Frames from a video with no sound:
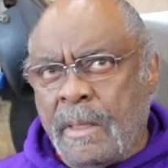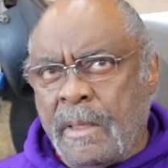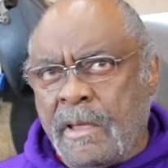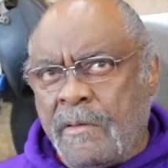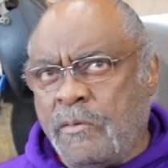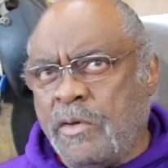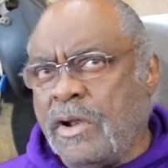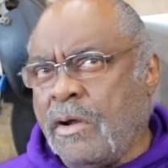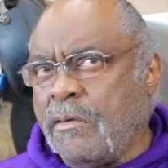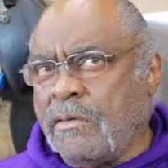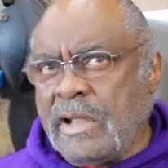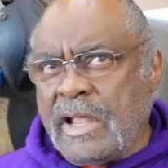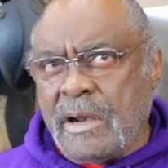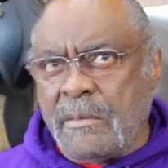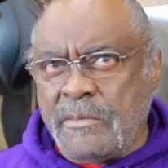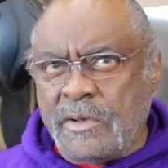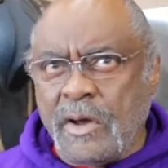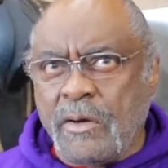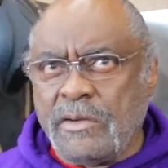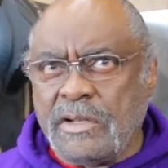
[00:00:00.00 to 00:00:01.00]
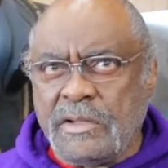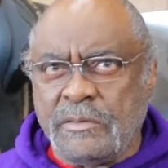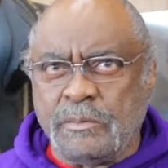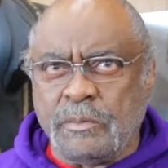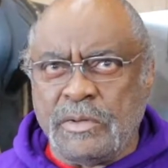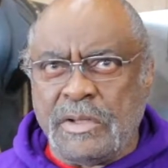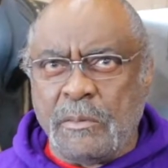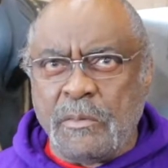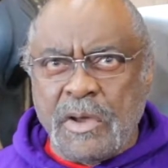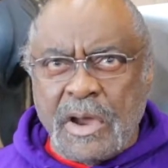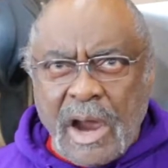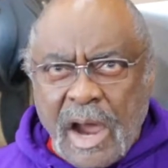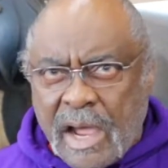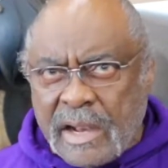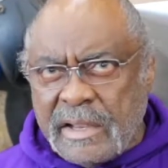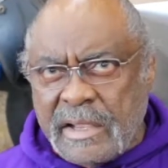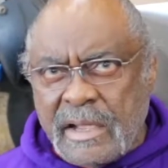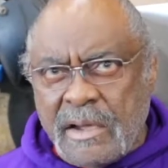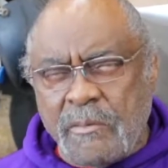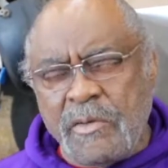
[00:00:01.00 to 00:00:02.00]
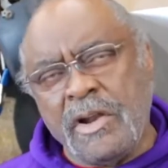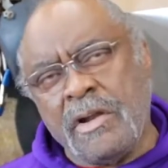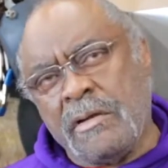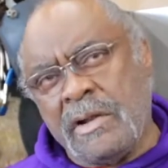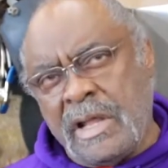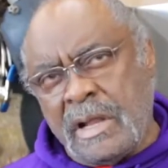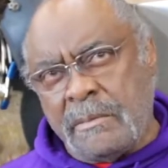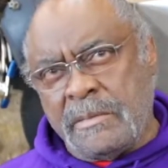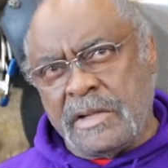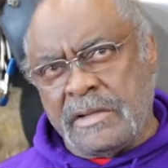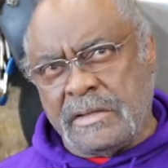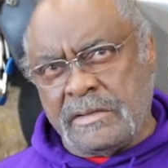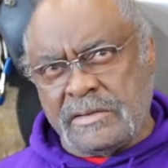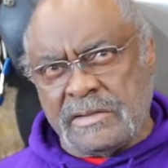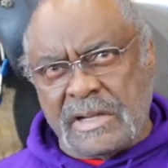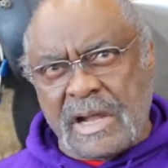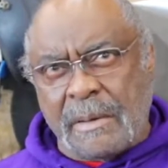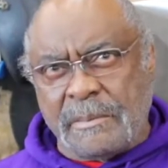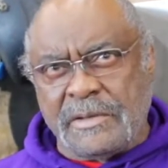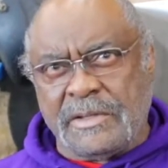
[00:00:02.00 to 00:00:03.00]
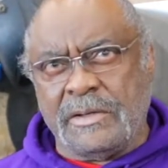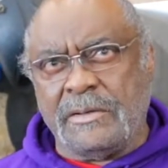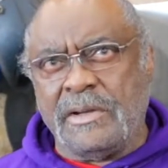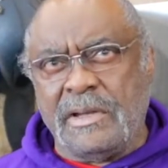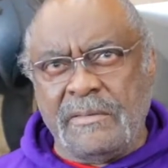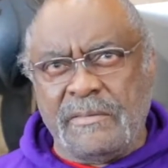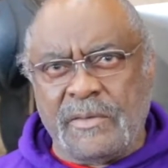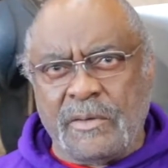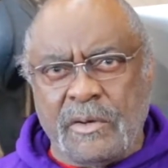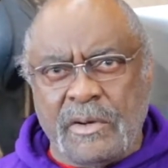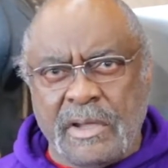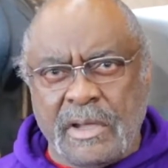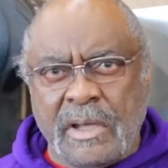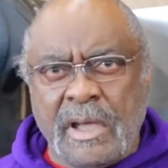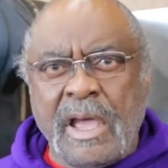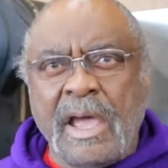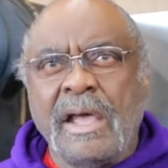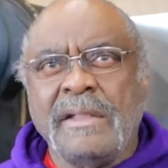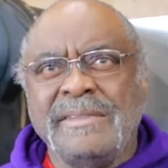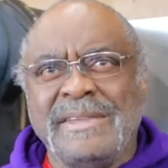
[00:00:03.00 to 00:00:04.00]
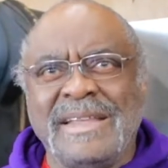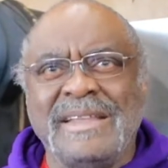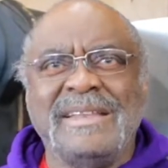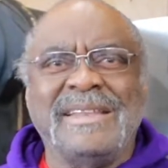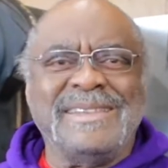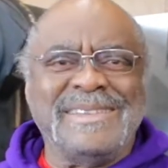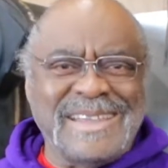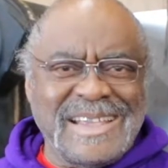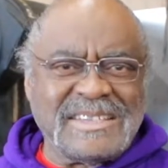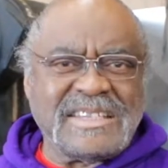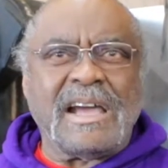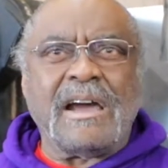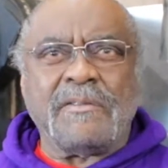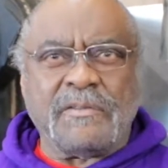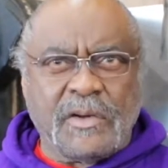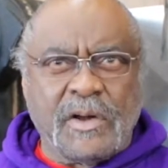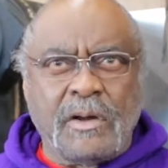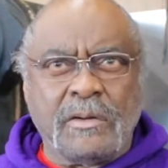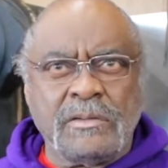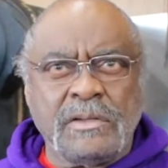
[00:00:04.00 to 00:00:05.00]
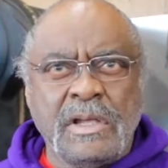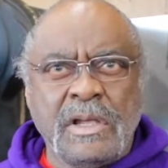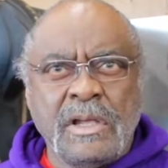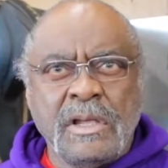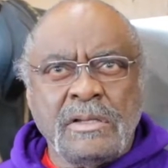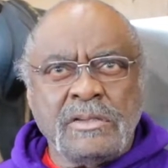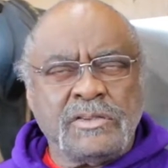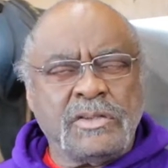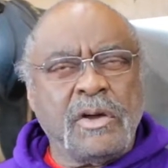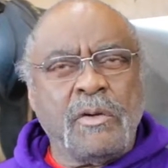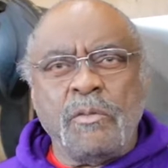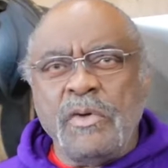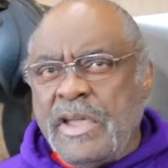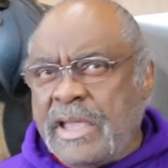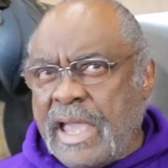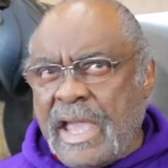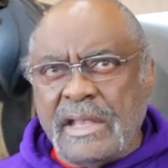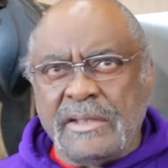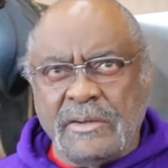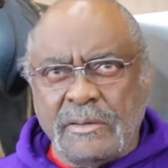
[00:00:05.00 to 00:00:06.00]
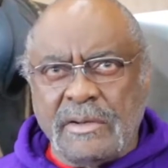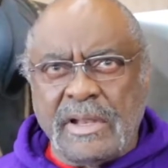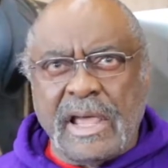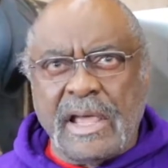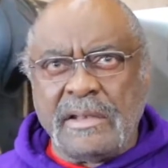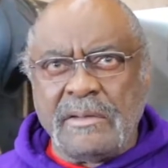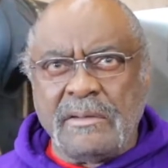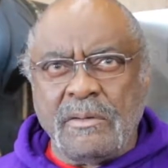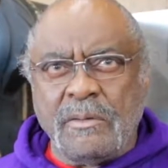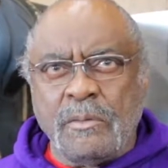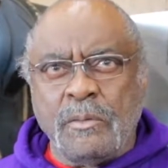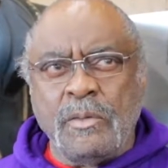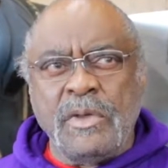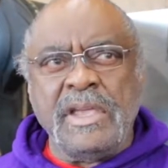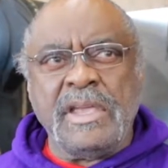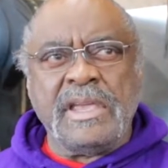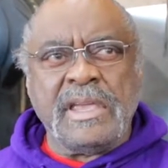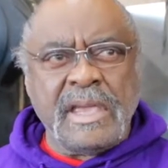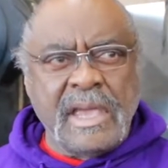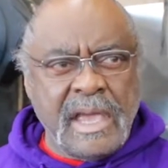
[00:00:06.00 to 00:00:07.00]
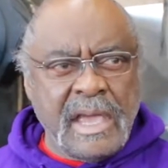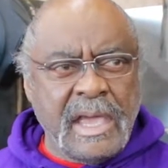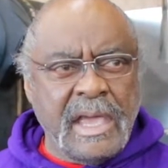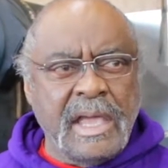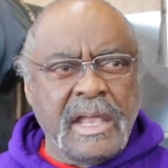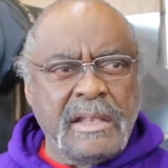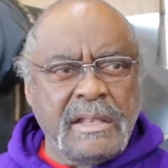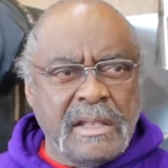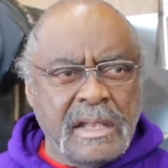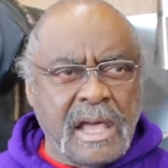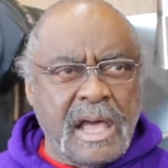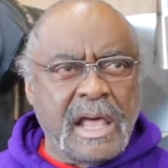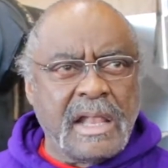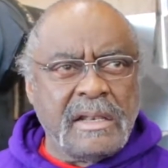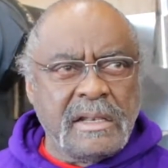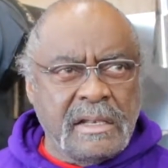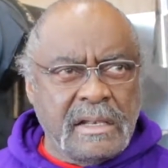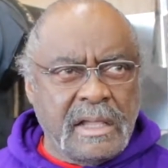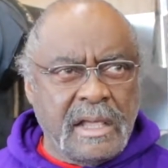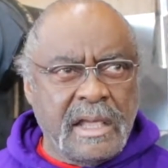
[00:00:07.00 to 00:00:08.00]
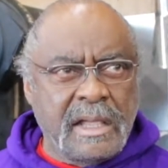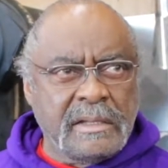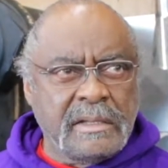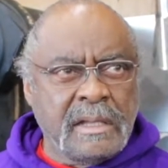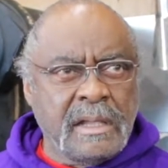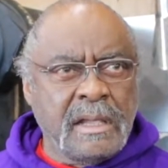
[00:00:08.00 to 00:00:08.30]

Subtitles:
If we don't let them know that we're out here and we don't let them know that there's an opportunity for you, then that's our fault. So we can't do that. We cannot let